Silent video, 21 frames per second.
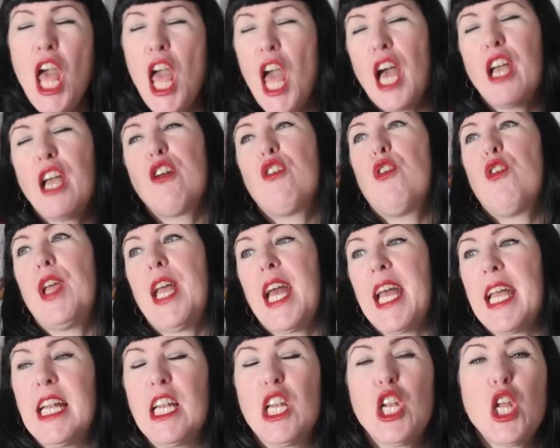and
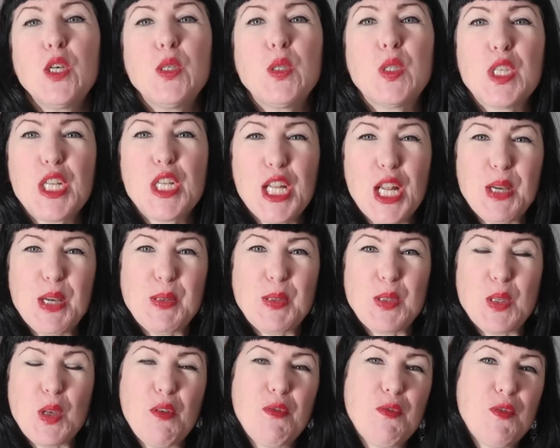create loads and
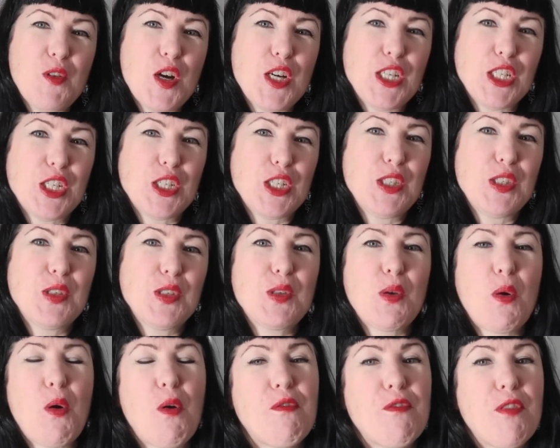loads of versions
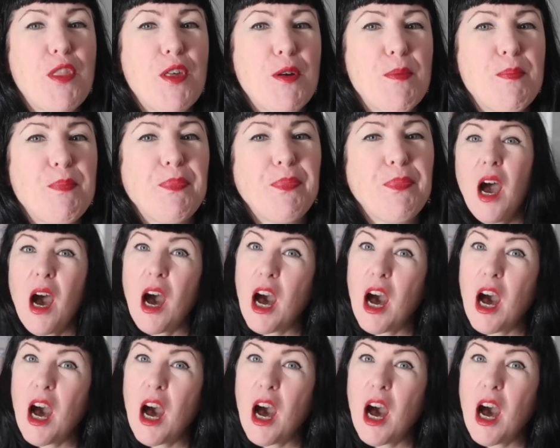of them.